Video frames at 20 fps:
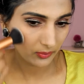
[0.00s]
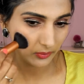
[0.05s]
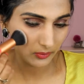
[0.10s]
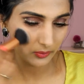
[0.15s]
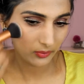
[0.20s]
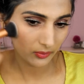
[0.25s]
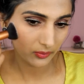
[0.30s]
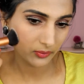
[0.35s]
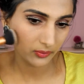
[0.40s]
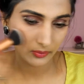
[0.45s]

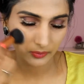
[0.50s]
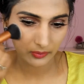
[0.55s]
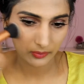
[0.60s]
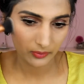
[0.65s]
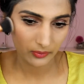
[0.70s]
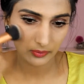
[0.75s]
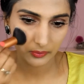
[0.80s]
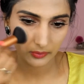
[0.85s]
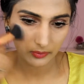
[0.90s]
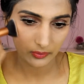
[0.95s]

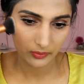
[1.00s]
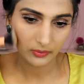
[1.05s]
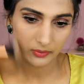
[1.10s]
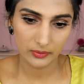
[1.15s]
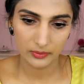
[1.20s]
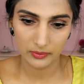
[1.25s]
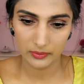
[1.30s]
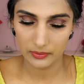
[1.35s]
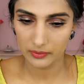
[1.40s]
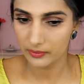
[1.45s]

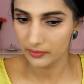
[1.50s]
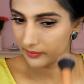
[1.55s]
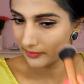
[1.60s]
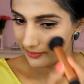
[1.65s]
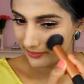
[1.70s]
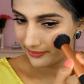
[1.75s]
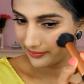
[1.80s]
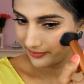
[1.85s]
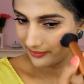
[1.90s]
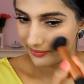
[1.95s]

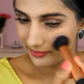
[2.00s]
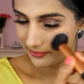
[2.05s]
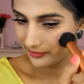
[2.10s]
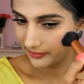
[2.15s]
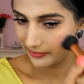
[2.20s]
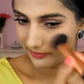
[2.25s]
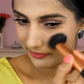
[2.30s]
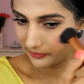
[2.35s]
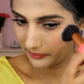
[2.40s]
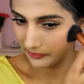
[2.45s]

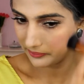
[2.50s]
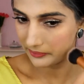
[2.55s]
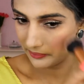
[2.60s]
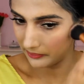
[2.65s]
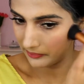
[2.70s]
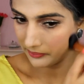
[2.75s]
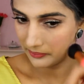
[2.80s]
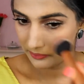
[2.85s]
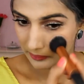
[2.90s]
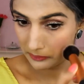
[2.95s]

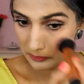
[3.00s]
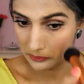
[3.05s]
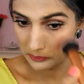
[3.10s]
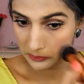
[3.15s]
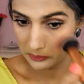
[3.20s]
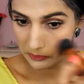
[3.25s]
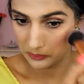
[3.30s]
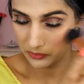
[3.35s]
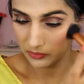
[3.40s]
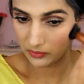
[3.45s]

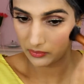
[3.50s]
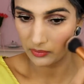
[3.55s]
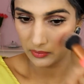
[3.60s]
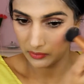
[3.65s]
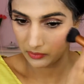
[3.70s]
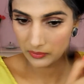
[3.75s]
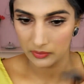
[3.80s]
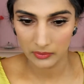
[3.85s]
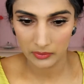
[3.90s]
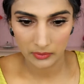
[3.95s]

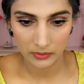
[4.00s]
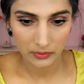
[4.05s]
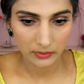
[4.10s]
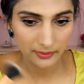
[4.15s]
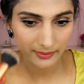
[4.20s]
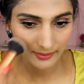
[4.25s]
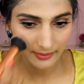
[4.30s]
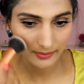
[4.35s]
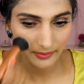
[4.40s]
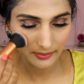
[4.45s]

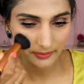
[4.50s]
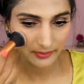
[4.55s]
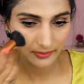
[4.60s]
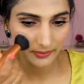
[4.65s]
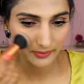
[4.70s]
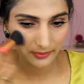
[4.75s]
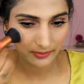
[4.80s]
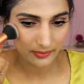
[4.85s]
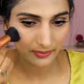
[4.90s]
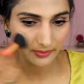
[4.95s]

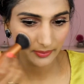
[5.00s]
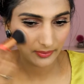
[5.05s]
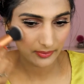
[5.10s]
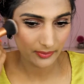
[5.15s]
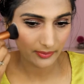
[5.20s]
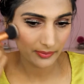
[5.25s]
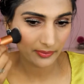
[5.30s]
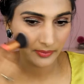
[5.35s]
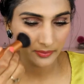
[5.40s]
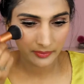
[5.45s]

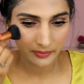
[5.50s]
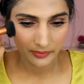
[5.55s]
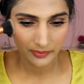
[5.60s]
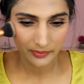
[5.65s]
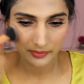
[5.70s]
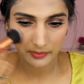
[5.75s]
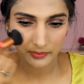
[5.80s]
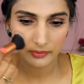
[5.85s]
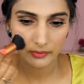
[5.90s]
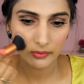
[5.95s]

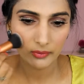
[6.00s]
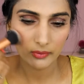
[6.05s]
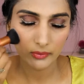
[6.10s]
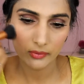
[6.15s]
Nothing is said.